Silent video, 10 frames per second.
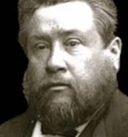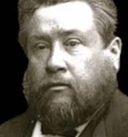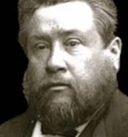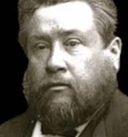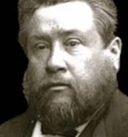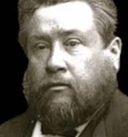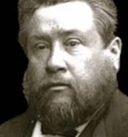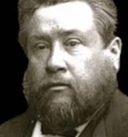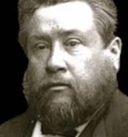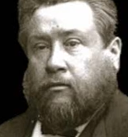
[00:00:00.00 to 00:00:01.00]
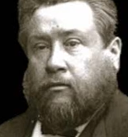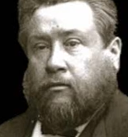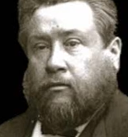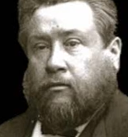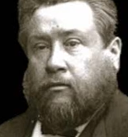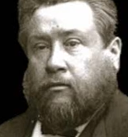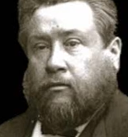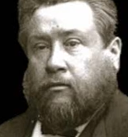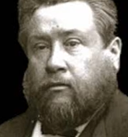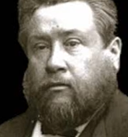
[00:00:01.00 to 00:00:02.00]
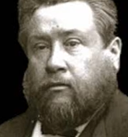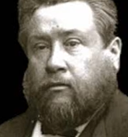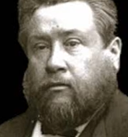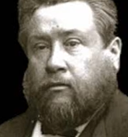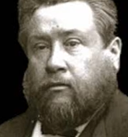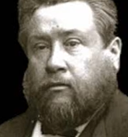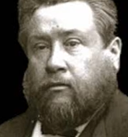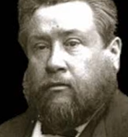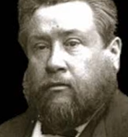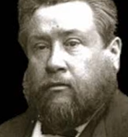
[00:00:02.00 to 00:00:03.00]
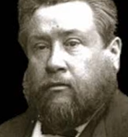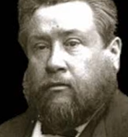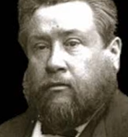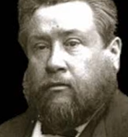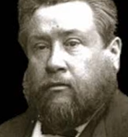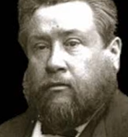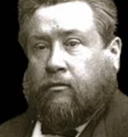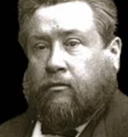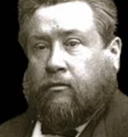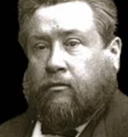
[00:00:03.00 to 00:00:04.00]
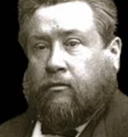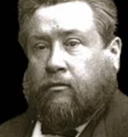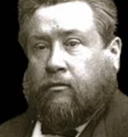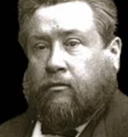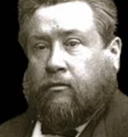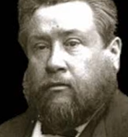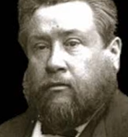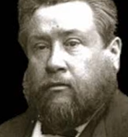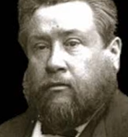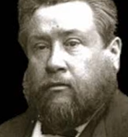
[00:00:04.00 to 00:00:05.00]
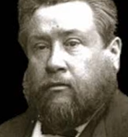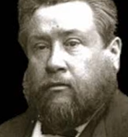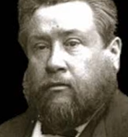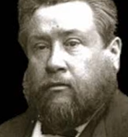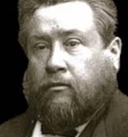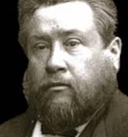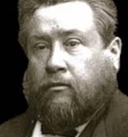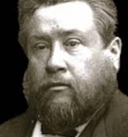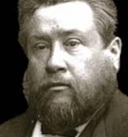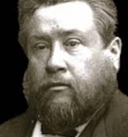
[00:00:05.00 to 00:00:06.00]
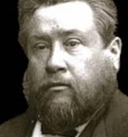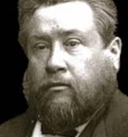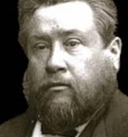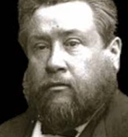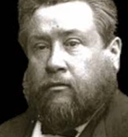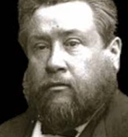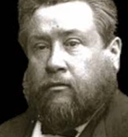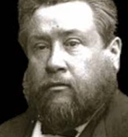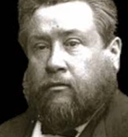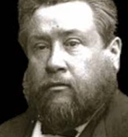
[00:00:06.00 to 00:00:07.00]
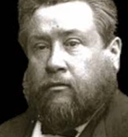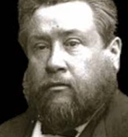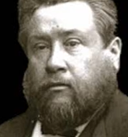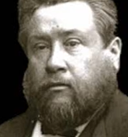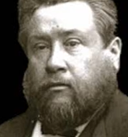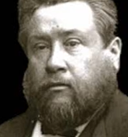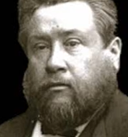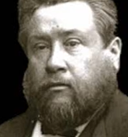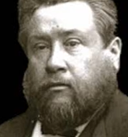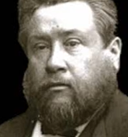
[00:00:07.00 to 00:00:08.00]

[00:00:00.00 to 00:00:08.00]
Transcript: This is a still picture; no speech is visible.